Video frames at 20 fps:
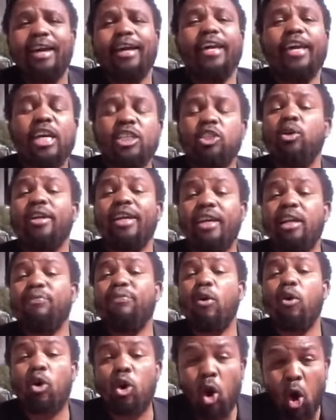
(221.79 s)
He has already
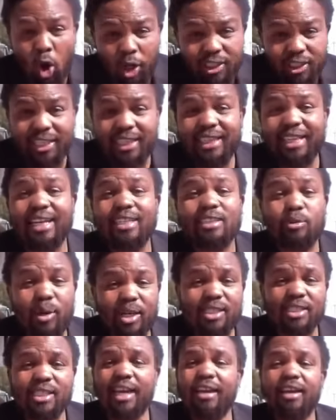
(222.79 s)
forgotten that he
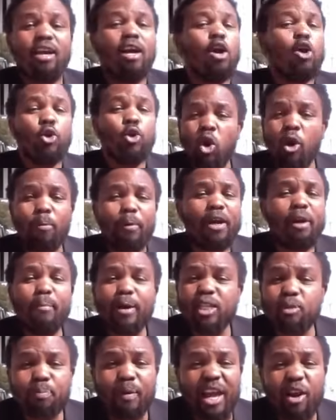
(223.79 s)
was saying nobody
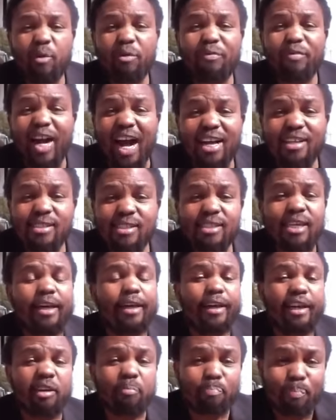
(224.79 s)
must play with guns
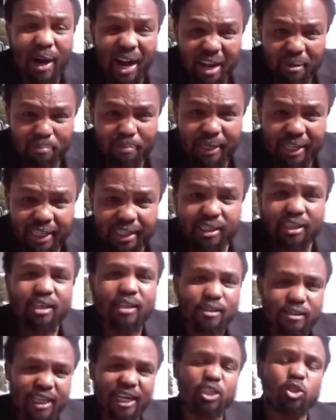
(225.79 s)
in public.
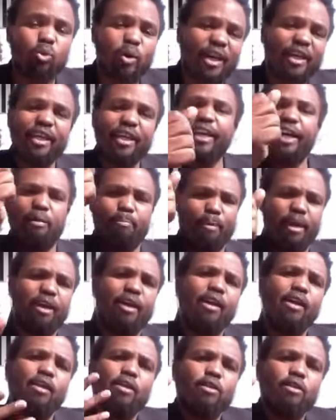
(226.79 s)
That's why he can play.